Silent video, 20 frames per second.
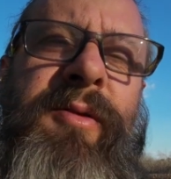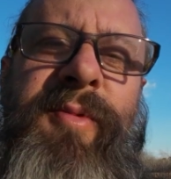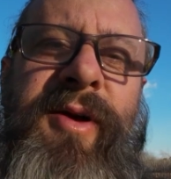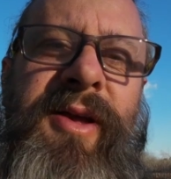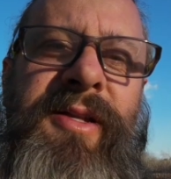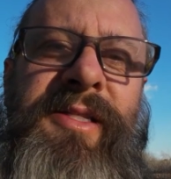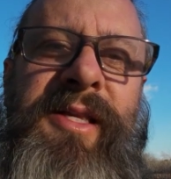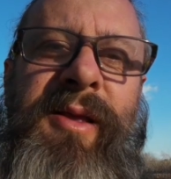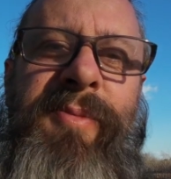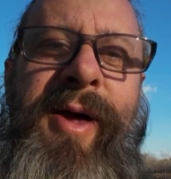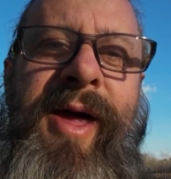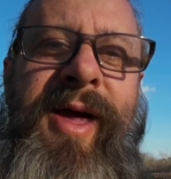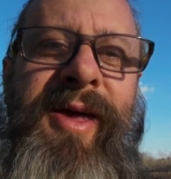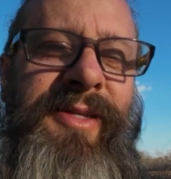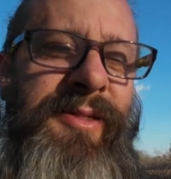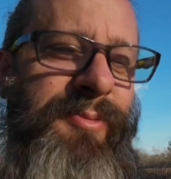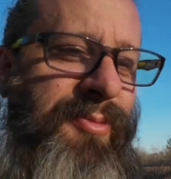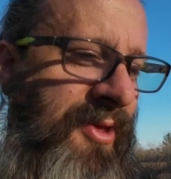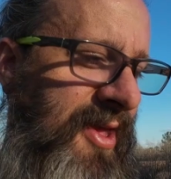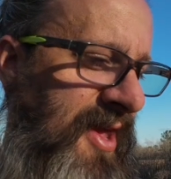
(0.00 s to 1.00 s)
mine's the
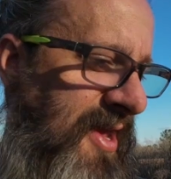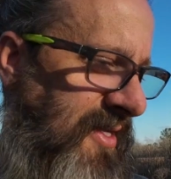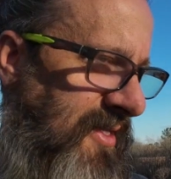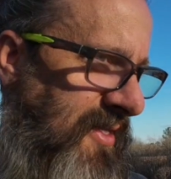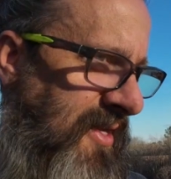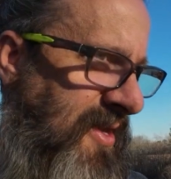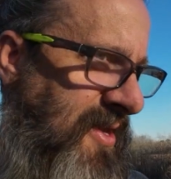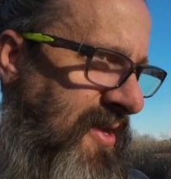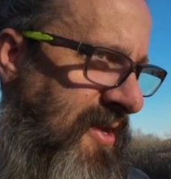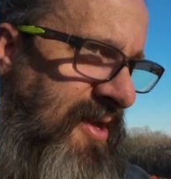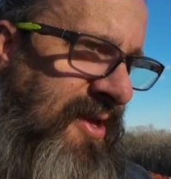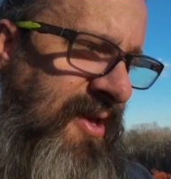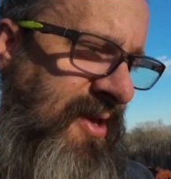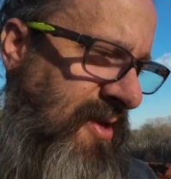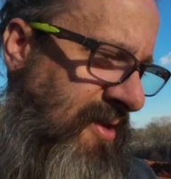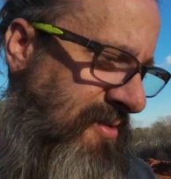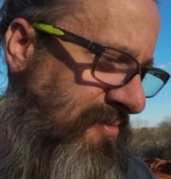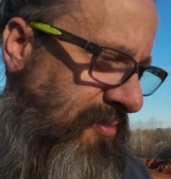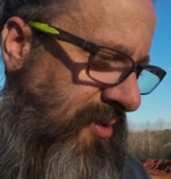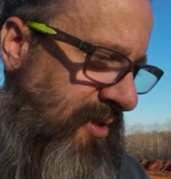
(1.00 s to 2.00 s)
best place,
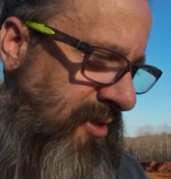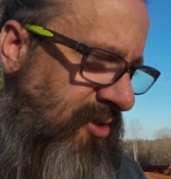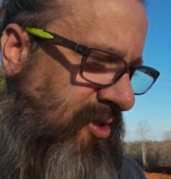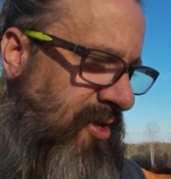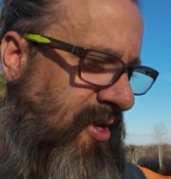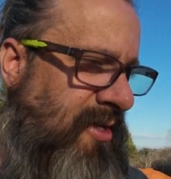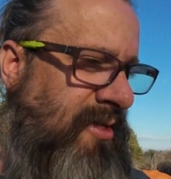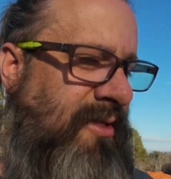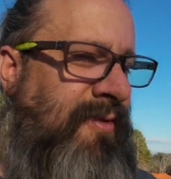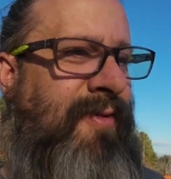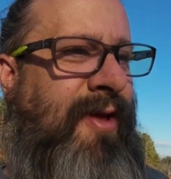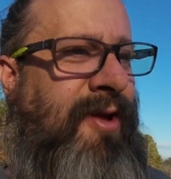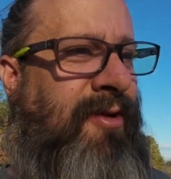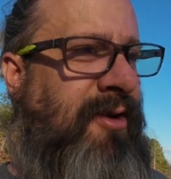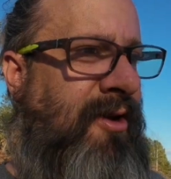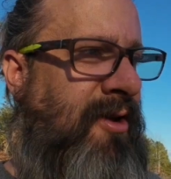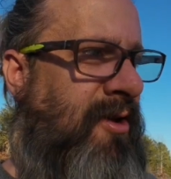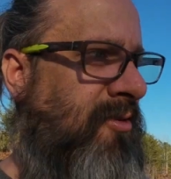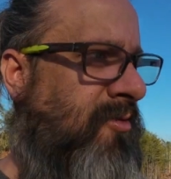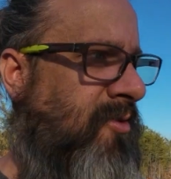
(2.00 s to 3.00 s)
but she's found
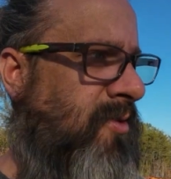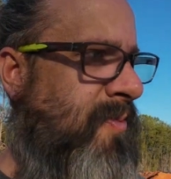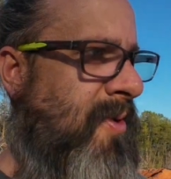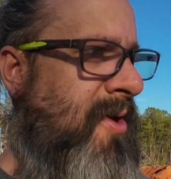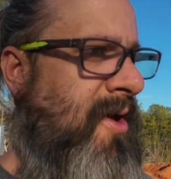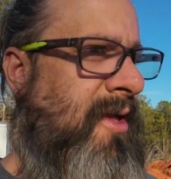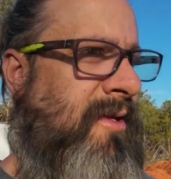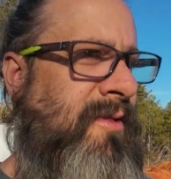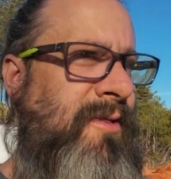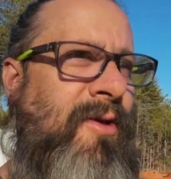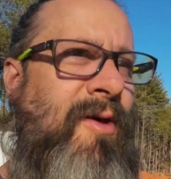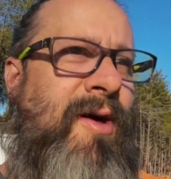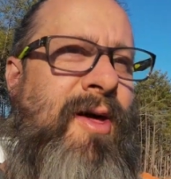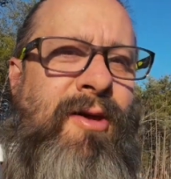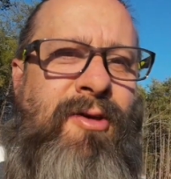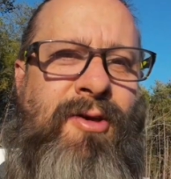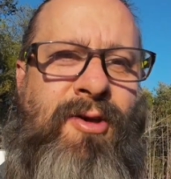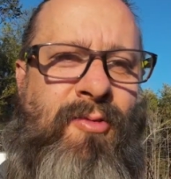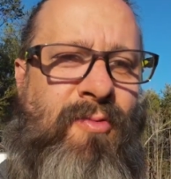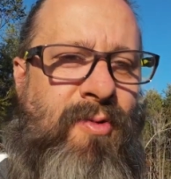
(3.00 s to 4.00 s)
a new spot. So I
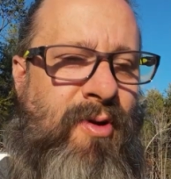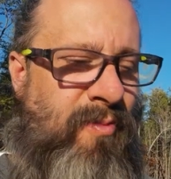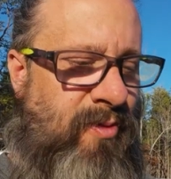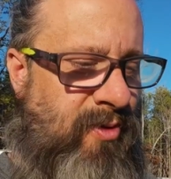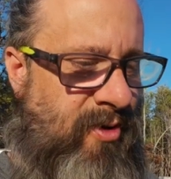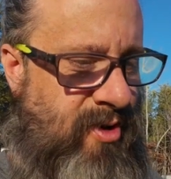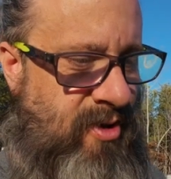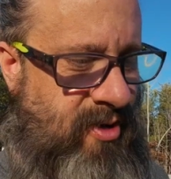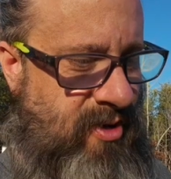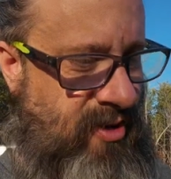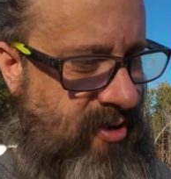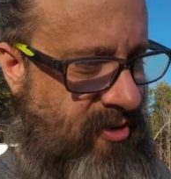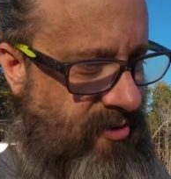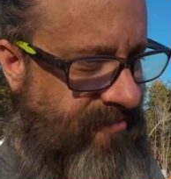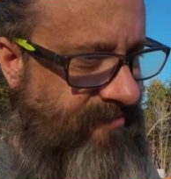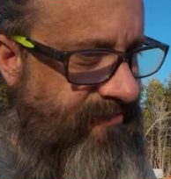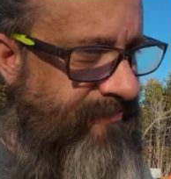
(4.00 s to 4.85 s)
don't know what we're gonna do